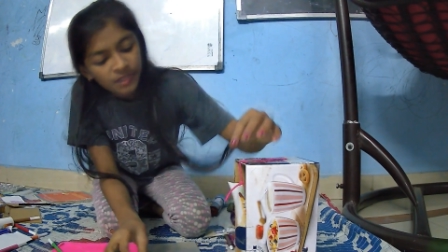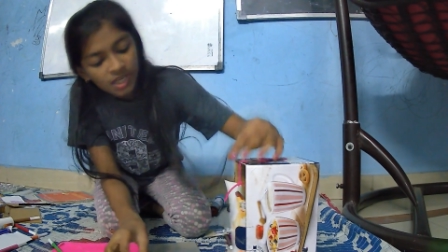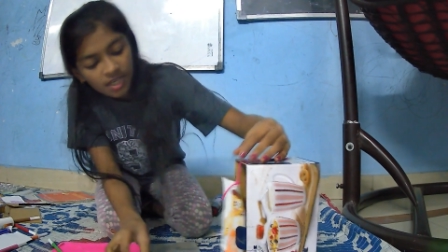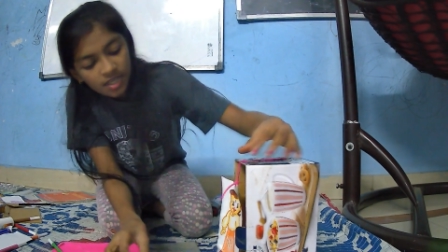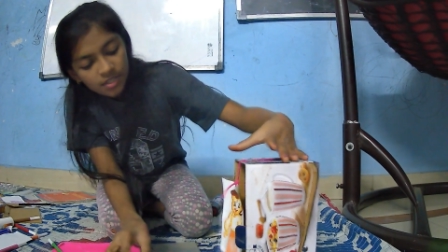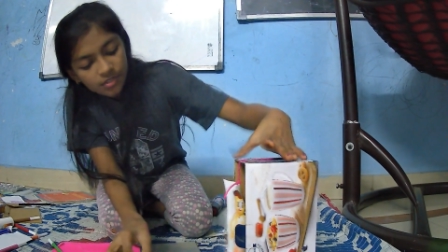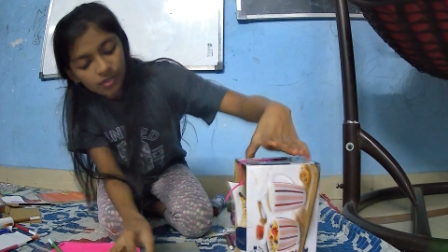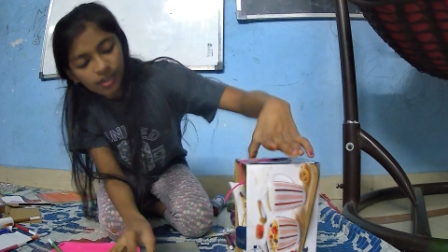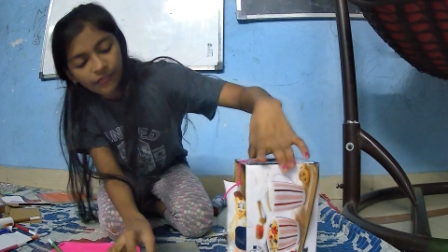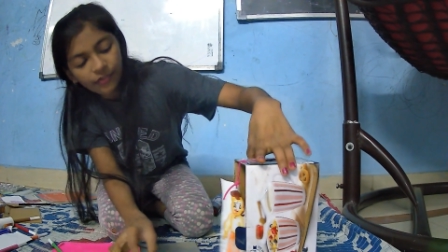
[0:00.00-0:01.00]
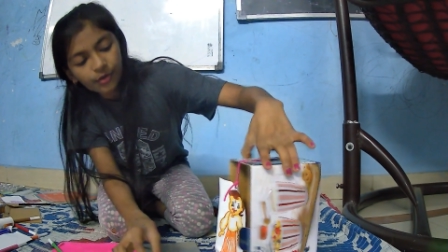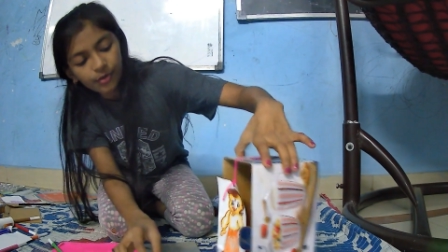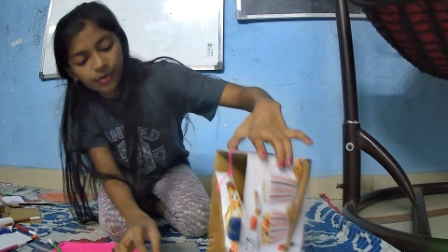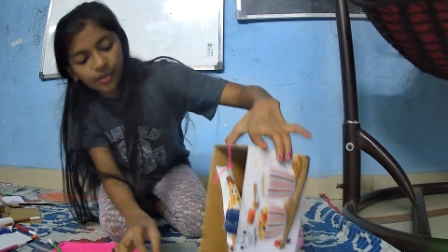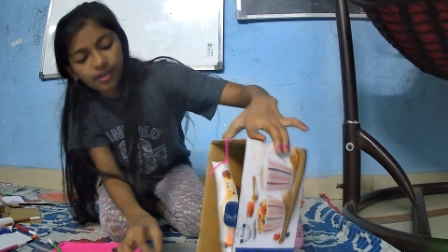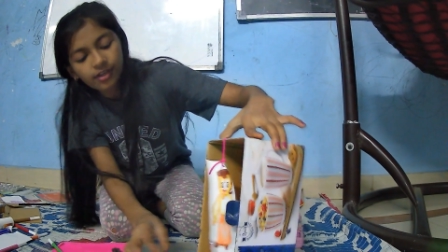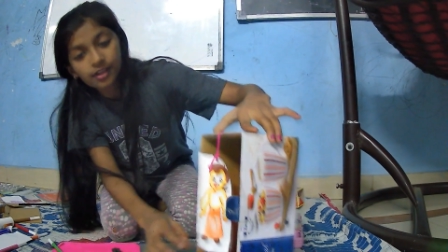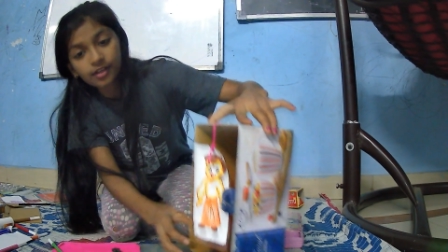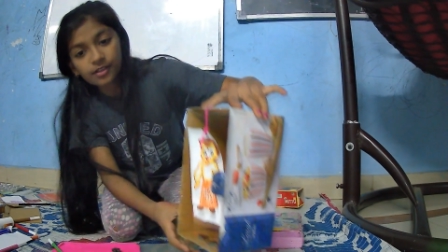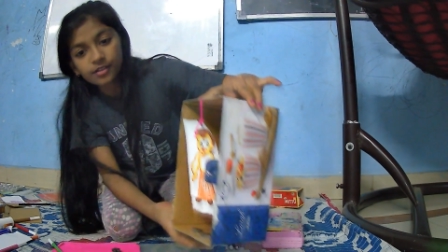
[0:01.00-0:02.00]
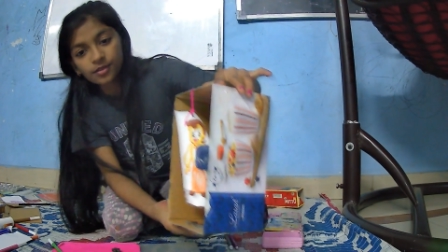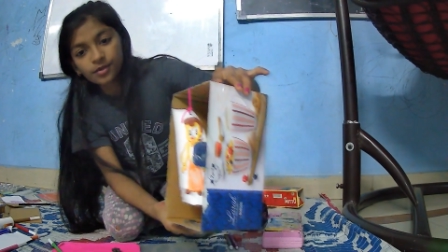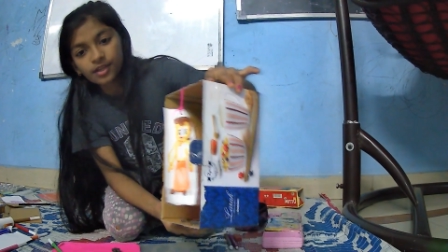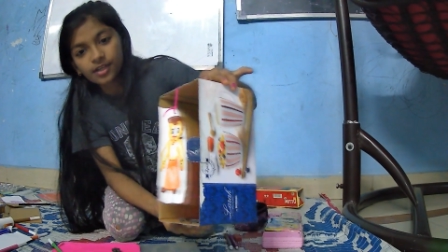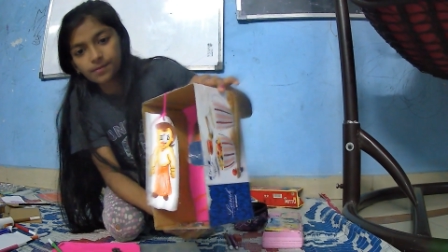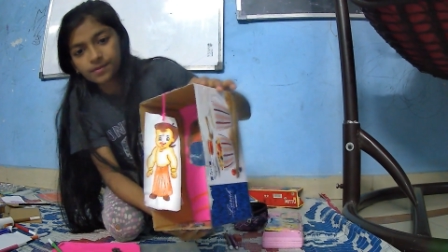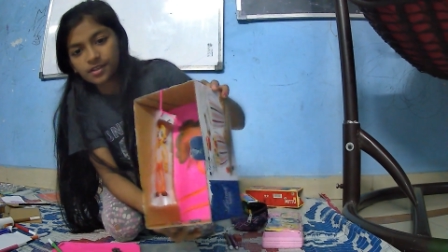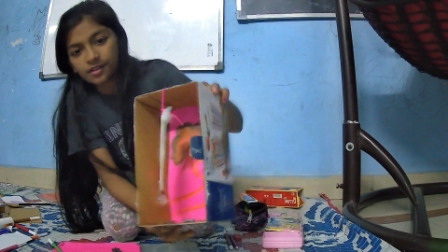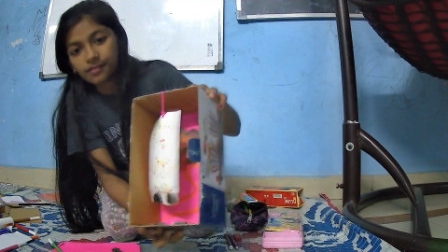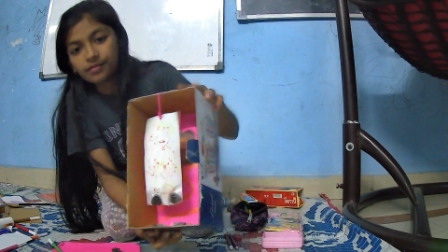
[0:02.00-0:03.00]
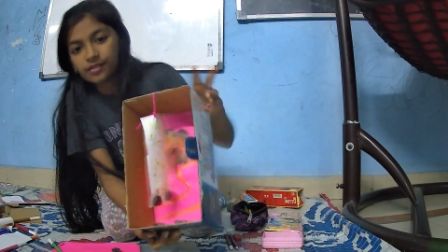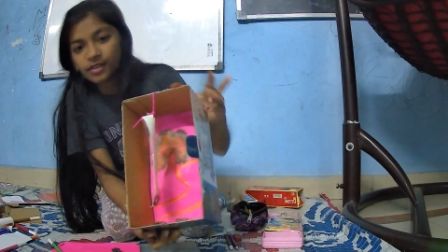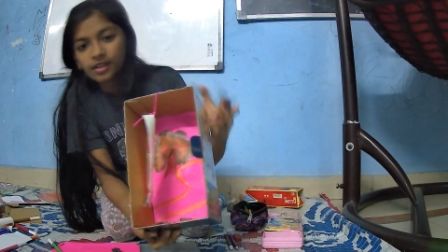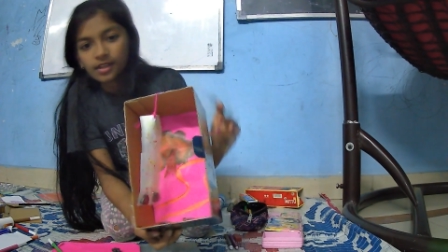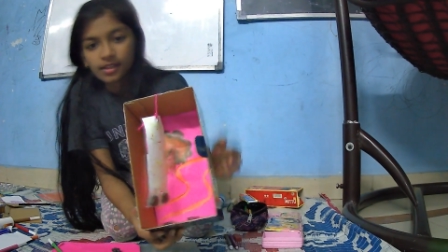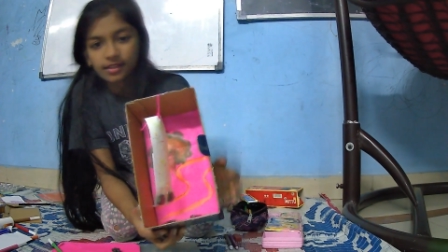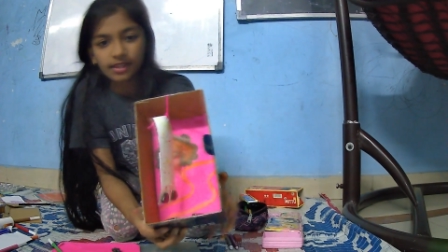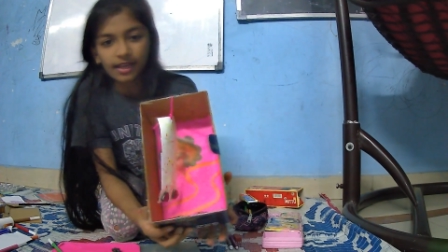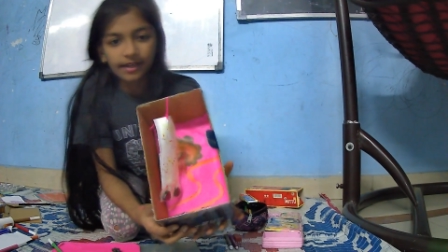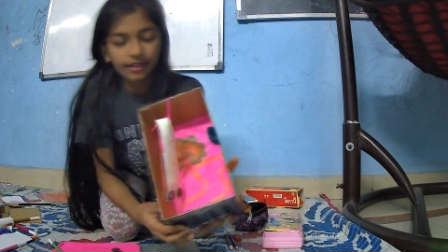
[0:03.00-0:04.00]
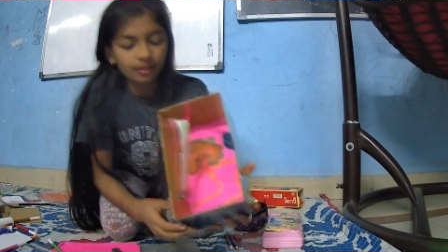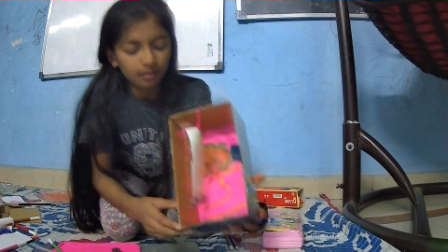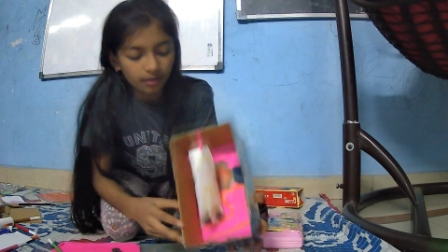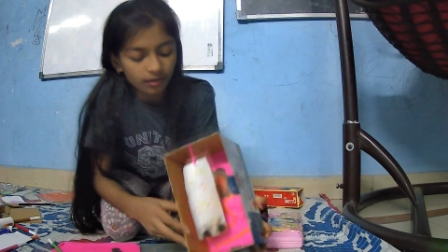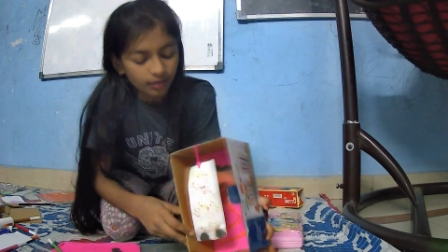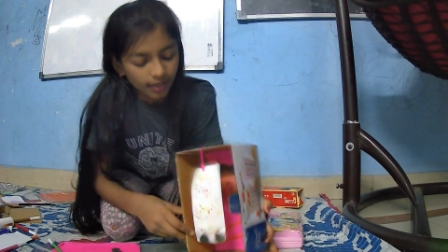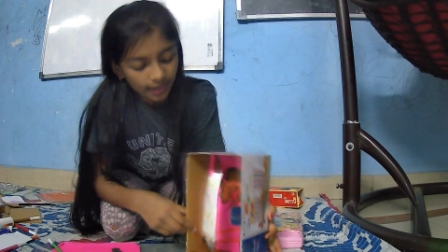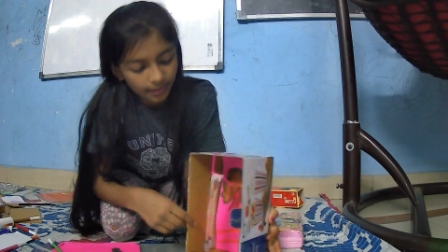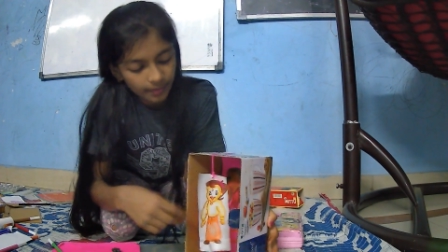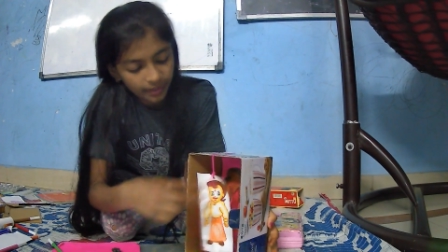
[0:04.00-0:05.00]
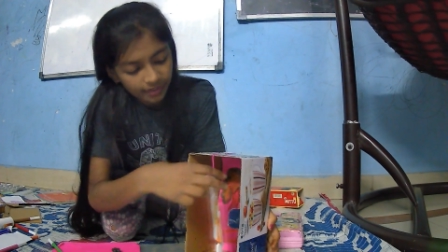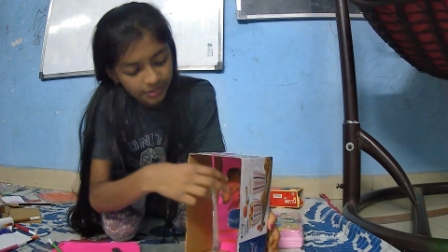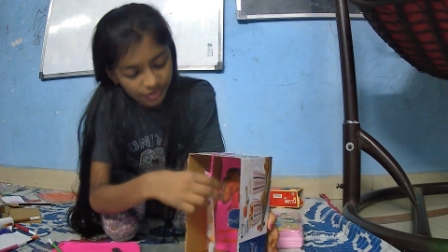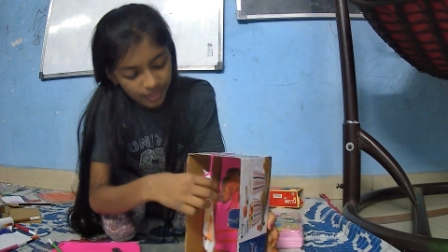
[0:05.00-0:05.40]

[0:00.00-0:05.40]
So if you do here, you can observe that okay, I'll make it straight.